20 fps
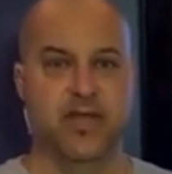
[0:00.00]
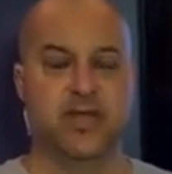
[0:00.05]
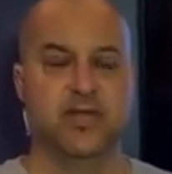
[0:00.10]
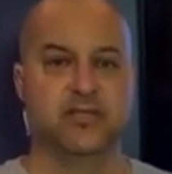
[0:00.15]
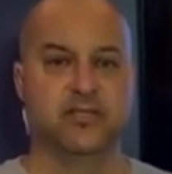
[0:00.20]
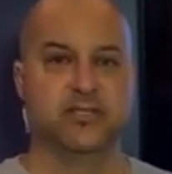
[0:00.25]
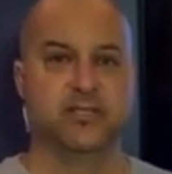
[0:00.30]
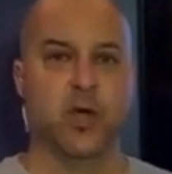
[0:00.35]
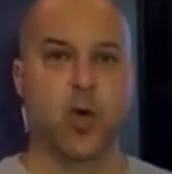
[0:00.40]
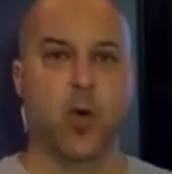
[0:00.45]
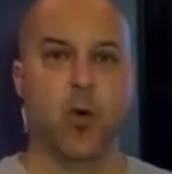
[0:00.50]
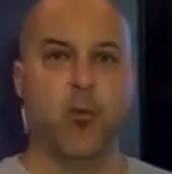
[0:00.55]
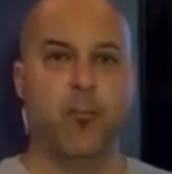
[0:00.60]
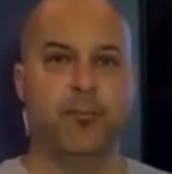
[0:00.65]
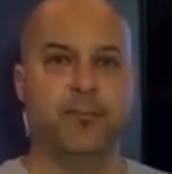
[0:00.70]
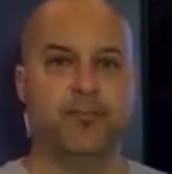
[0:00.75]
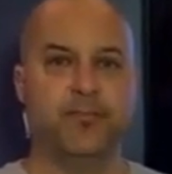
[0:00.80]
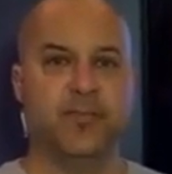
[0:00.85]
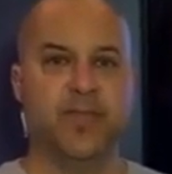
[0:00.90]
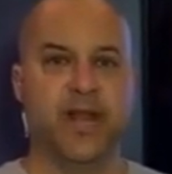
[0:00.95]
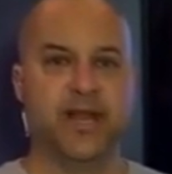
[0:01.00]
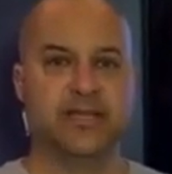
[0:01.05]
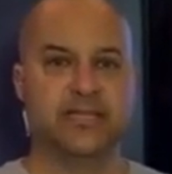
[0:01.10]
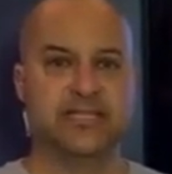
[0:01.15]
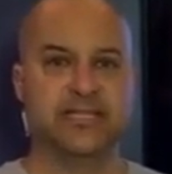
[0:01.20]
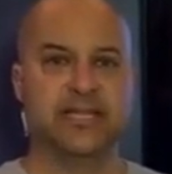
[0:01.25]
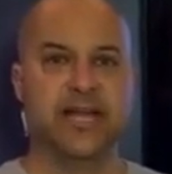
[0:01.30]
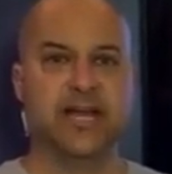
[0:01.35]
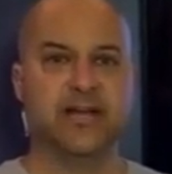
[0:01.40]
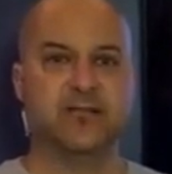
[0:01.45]
So
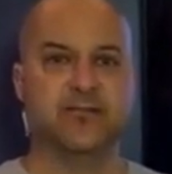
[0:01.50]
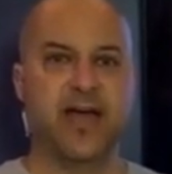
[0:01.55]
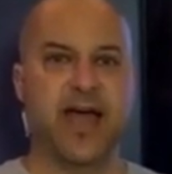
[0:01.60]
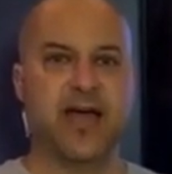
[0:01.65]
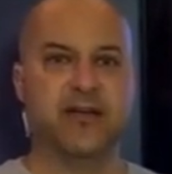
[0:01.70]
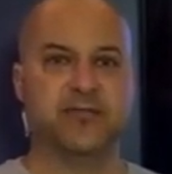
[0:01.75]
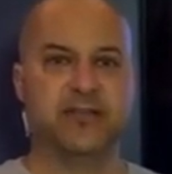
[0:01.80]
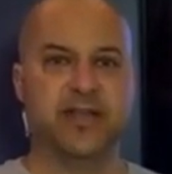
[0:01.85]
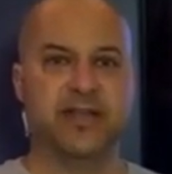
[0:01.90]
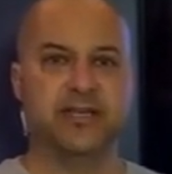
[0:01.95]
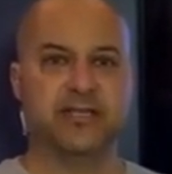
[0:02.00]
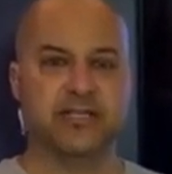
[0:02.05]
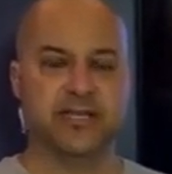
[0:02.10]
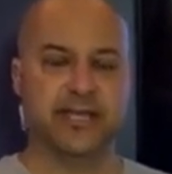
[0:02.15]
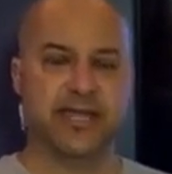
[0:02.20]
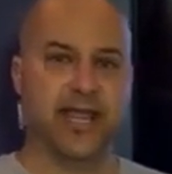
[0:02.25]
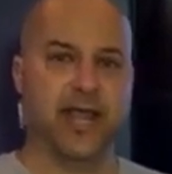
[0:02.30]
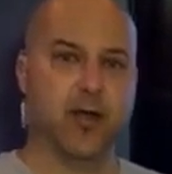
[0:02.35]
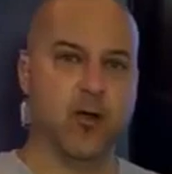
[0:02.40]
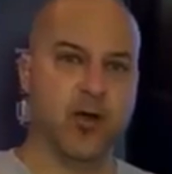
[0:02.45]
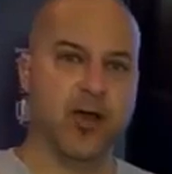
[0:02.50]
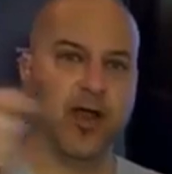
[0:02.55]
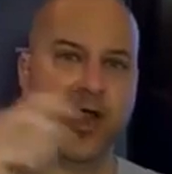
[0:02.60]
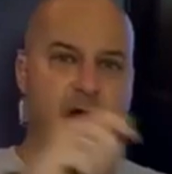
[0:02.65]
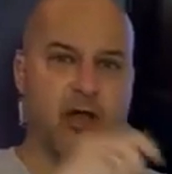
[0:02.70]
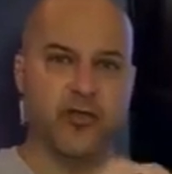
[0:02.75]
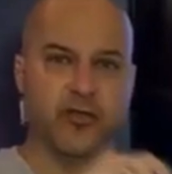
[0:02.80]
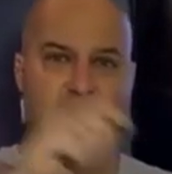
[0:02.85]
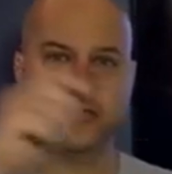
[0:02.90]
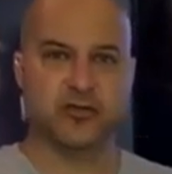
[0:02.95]
instead of having to carry
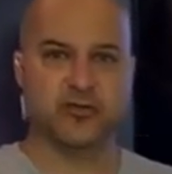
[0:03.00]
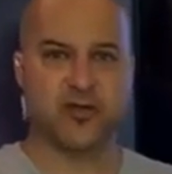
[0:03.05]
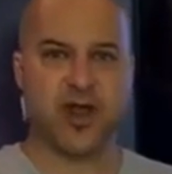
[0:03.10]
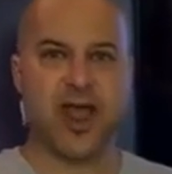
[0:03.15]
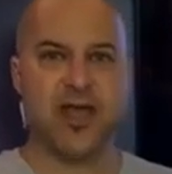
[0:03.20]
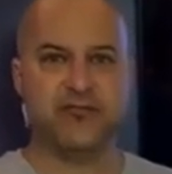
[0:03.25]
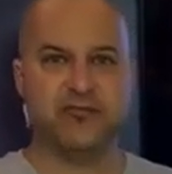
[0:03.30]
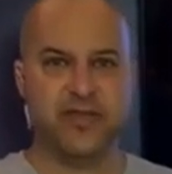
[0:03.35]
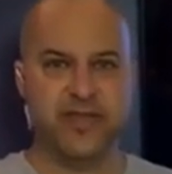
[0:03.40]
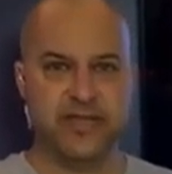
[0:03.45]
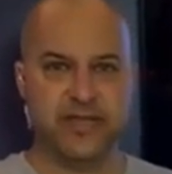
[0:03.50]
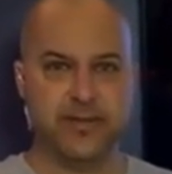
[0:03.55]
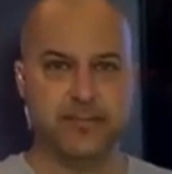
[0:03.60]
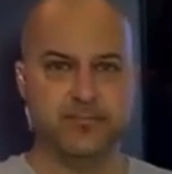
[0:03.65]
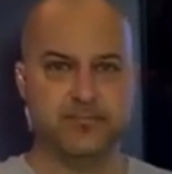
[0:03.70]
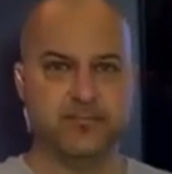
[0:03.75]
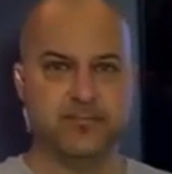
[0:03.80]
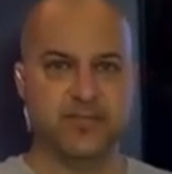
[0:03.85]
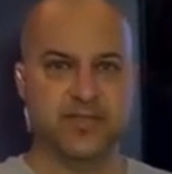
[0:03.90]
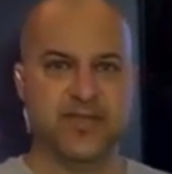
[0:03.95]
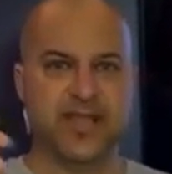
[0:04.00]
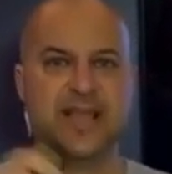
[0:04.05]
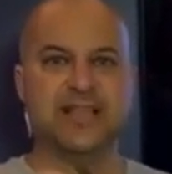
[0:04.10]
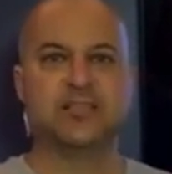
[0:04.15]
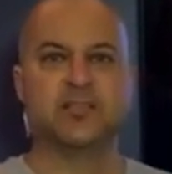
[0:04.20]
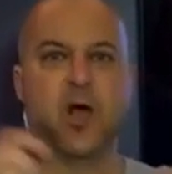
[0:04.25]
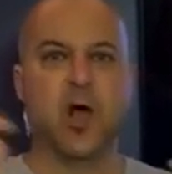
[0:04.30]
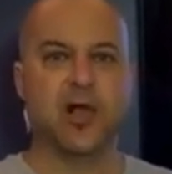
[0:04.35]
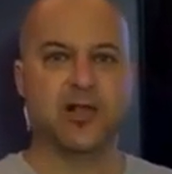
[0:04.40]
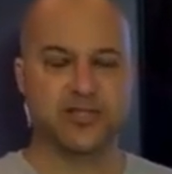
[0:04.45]
other traffic,
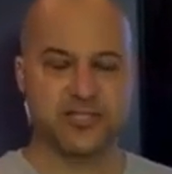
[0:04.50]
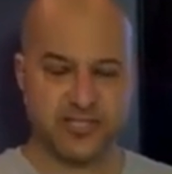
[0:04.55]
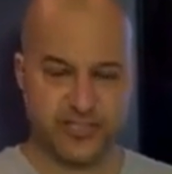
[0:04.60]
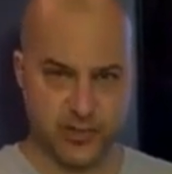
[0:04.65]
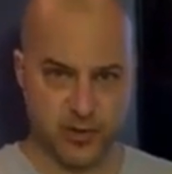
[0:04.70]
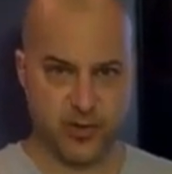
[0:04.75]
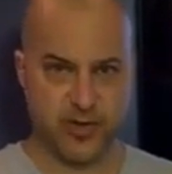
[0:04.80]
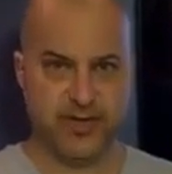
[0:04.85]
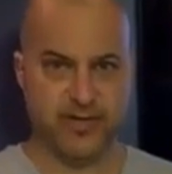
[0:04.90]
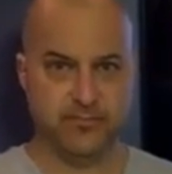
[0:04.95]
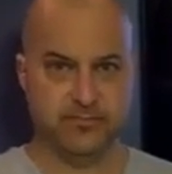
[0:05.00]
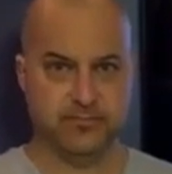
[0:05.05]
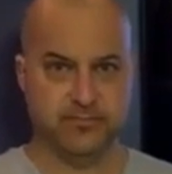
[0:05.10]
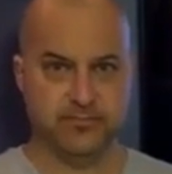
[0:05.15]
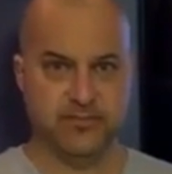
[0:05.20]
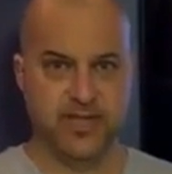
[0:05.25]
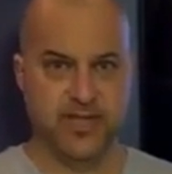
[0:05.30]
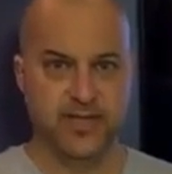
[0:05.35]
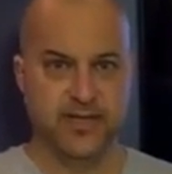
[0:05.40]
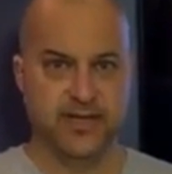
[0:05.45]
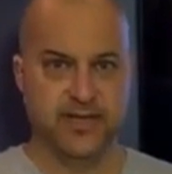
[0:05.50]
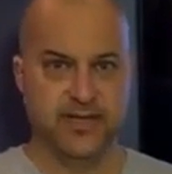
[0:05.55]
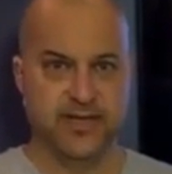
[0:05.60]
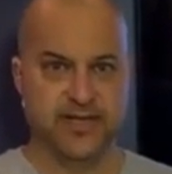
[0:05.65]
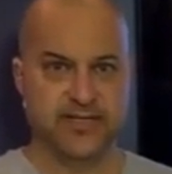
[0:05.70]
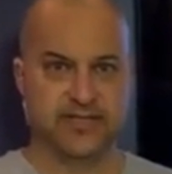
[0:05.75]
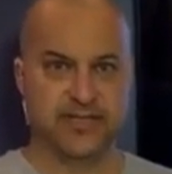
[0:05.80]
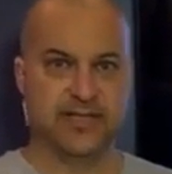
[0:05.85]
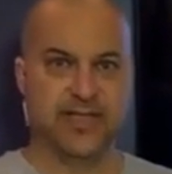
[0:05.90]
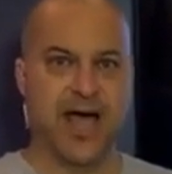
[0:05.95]
that's all it's doing,
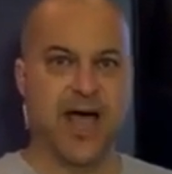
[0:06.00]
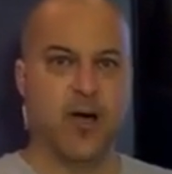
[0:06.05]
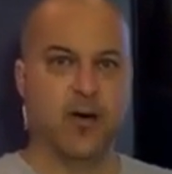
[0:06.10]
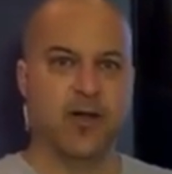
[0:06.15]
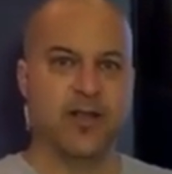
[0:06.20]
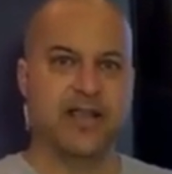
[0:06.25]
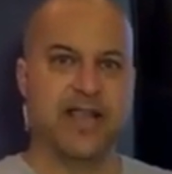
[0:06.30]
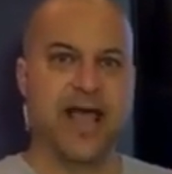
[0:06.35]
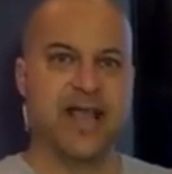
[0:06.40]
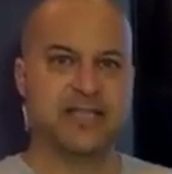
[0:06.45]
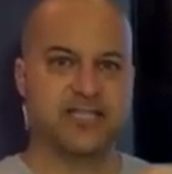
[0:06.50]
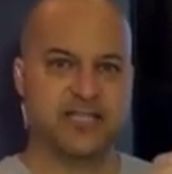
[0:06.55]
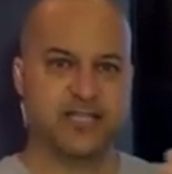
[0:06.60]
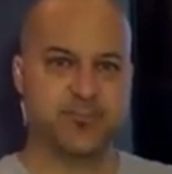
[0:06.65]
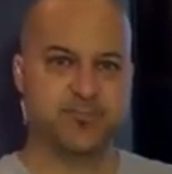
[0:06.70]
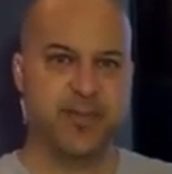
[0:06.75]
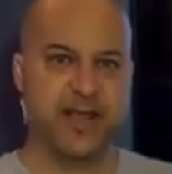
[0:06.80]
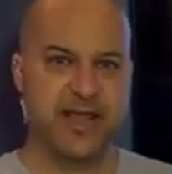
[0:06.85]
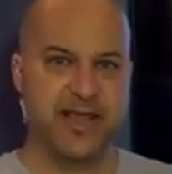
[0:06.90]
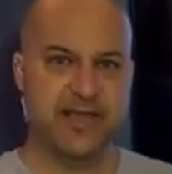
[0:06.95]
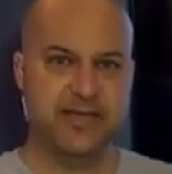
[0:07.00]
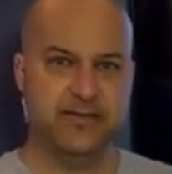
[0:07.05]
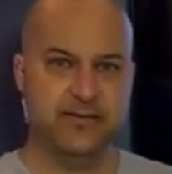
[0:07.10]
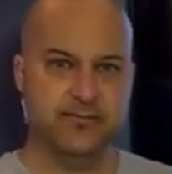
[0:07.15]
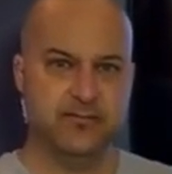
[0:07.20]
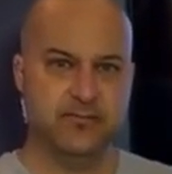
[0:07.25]
is allowing that speed